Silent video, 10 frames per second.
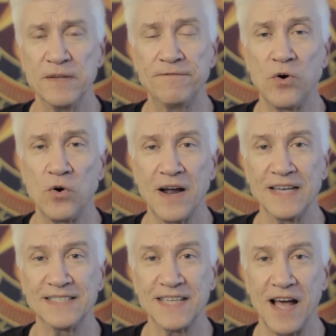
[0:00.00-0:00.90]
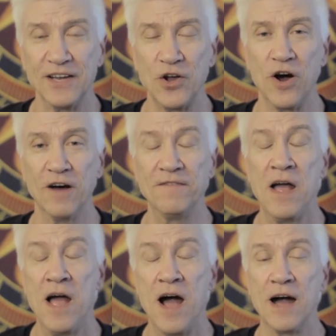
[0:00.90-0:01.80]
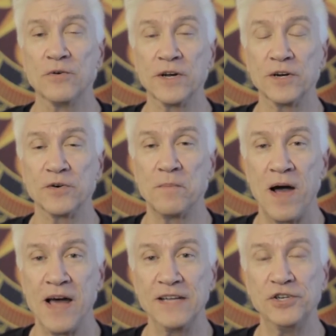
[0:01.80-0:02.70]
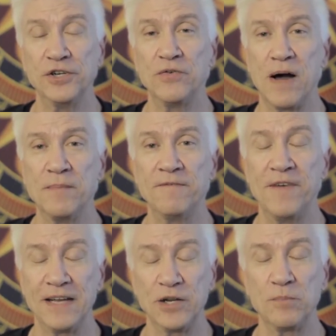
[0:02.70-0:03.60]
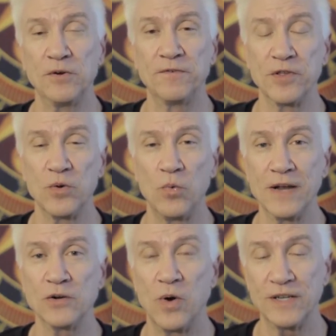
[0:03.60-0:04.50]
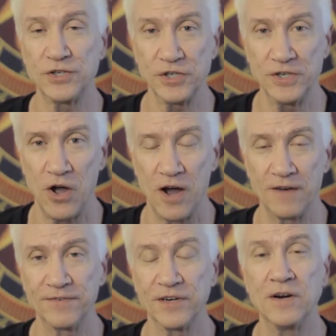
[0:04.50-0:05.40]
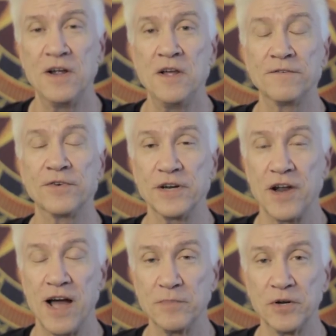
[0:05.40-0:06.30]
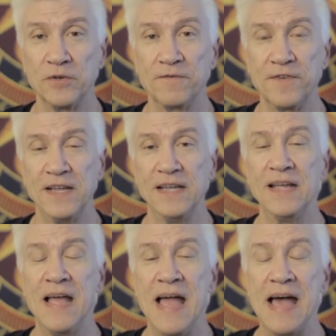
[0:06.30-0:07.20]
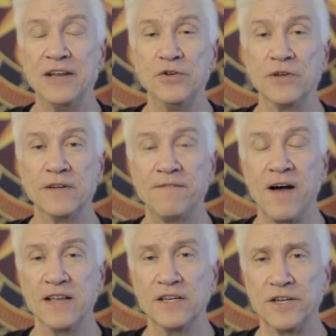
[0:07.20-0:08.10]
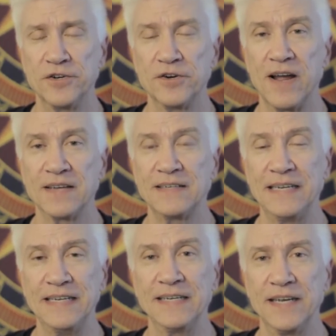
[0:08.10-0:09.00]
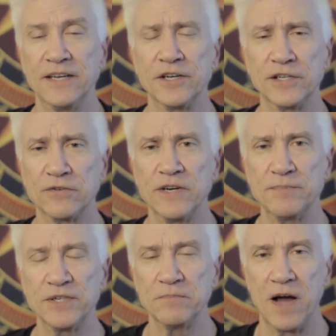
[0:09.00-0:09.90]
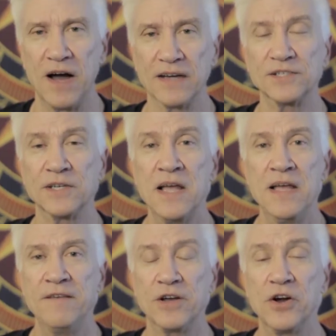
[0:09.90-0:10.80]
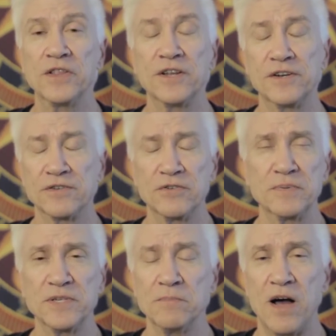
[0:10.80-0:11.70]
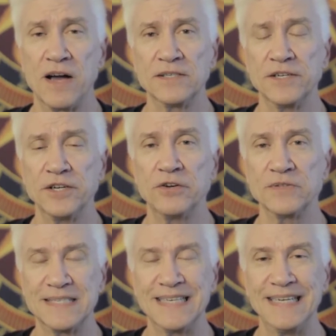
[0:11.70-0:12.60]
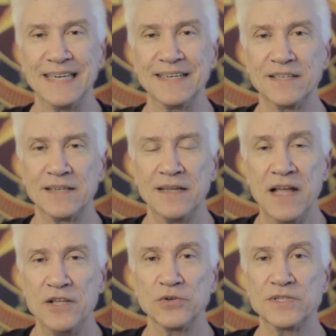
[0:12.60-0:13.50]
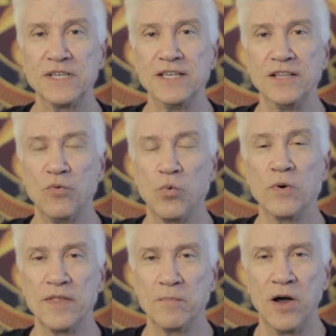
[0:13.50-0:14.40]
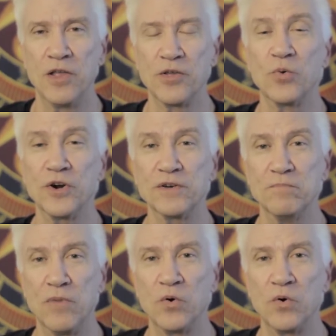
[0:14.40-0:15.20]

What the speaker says: before I sign off, I want to remind you I'm available for the one question offer for a nominal fee, and you can find it a direct link in the description box. If you go to the description box and you don't see it, you'll see the word